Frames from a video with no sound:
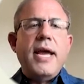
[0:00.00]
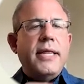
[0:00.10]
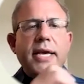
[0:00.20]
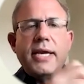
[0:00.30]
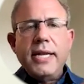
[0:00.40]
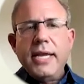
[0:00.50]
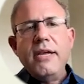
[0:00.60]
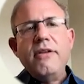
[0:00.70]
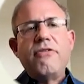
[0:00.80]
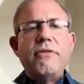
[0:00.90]
and they can
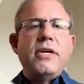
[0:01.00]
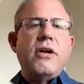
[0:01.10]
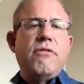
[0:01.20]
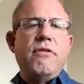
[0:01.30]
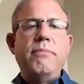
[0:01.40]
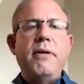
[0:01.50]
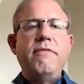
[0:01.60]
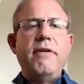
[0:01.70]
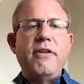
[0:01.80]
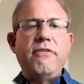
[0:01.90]
easily go through
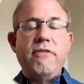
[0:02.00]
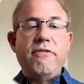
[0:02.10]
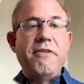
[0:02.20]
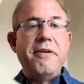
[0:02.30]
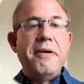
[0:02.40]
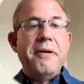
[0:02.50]
blood vessels.